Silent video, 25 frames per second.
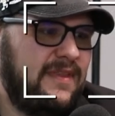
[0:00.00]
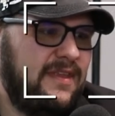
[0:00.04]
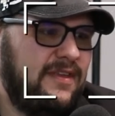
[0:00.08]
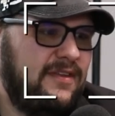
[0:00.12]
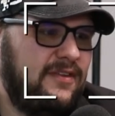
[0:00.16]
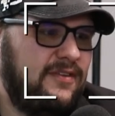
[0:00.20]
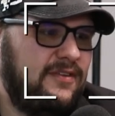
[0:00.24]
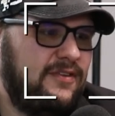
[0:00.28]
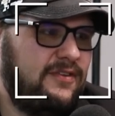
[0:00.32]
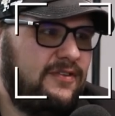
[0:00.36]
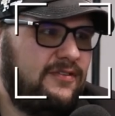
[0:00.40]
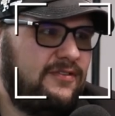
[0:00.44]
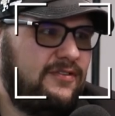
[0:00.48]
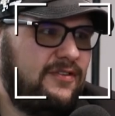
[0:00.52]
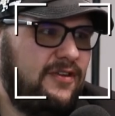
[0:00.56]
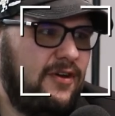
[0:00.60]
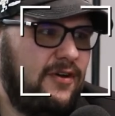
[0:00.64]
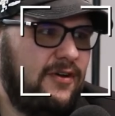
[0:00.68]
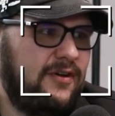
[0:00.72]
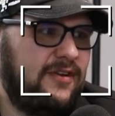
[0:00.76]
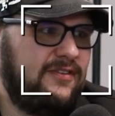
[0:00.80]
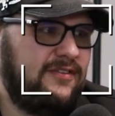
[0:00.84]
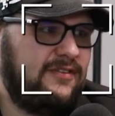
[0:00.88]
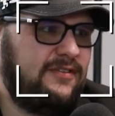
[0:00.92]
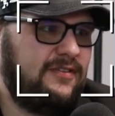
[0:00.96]
So,
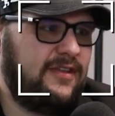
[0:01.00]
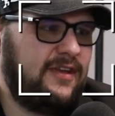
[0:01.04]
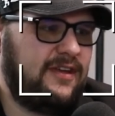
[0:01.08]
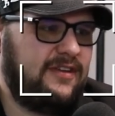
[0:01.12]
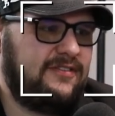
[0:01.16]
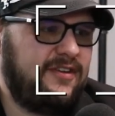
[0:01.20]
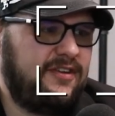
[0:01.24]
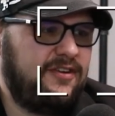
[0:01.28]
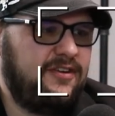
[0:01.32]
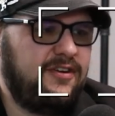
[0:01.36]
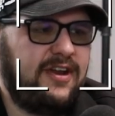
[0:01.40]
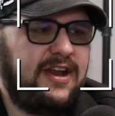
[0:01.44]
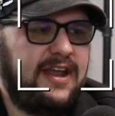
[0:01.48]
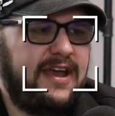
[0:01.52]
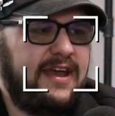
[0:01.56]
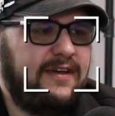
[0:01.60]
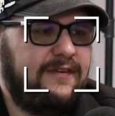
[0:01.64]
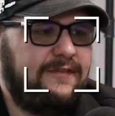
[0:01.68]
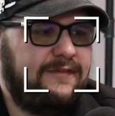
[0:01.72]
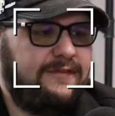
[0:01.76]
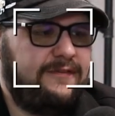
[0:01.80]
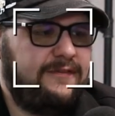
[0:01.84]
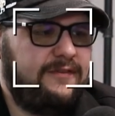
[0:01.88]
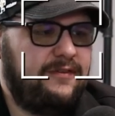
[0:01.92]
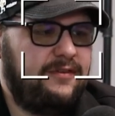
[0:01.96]
because like I said,
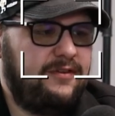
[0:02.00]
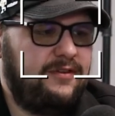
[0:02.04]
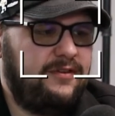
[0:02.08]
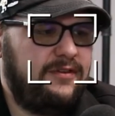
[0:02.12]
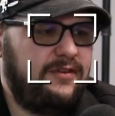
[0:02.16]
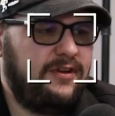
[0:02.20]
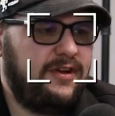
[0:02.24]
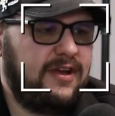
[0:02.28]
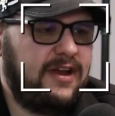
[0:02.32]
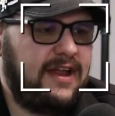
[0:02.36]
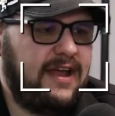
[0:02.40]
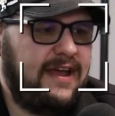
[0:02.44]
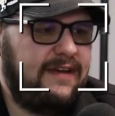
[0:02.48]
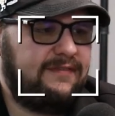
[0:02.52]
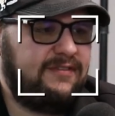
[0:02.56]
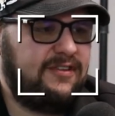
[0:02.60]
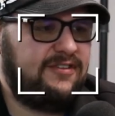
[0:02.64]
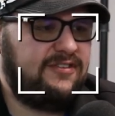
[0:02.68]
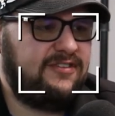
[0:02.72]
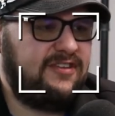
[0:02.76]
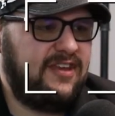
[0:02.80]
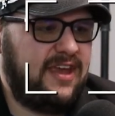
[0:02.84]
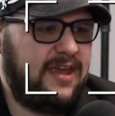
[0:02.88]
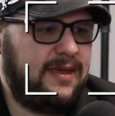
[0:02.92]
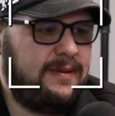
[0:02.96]
you're gonna have the
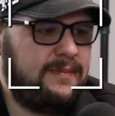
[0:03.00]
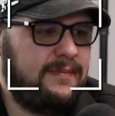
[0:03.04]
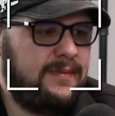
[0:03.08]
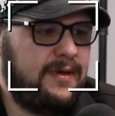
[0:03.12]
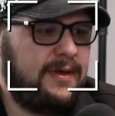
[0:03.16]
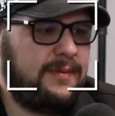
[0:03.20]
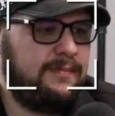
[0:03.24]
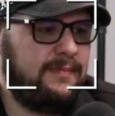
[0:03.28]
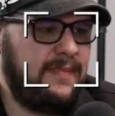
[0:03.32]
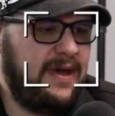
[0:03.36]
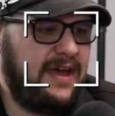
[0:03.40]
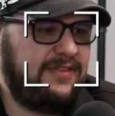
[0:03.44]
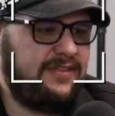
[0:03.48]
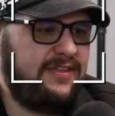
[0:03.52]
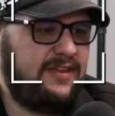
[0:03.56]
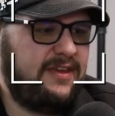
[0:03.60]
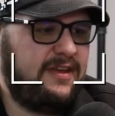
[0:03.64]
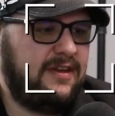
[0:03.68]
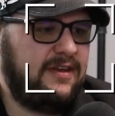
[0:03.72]
same method